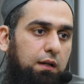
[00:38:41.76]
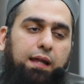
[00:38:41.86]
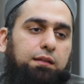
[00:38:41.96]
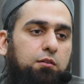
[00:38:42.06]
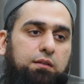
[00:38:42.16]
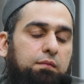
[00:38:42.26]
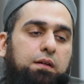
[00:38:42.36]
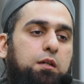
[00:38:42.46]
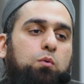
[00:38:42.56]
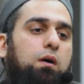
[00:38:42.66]
Ask yourself,
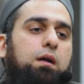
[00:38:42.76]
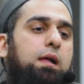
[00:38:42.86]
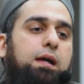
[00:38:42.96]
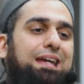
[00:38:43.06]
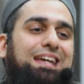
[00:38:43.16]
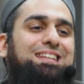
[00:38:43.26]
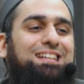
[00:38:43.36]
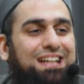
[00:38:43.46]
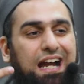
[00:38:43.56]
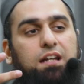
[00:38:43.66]
main kyun? In
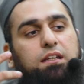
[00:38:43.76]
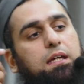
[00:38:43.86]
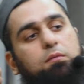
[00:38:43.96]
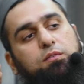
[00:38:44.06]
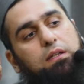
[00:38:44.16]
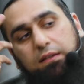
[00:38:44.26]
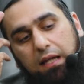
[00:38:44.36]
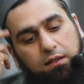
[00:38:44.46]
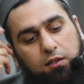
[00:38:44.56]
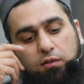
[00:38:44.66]
the grand scheme of things,
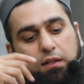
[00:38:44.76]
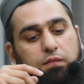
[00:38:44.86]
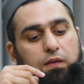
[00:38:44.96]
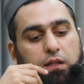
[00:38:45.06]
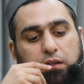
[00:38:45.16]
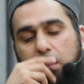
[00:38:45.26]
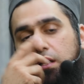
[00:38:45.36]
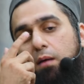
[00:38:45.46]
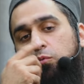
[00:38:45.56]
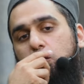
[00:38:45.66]
ask yourself, Allah
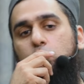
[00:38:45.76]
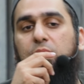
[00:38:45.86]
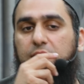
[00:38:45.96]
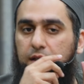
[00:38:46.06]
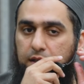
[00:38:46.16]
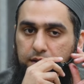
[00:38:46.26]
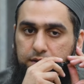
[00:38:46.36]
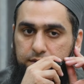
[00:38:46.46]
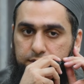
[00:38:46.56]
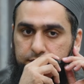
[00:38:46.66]
Ta'ala ne aapko kyun paida kiya tha?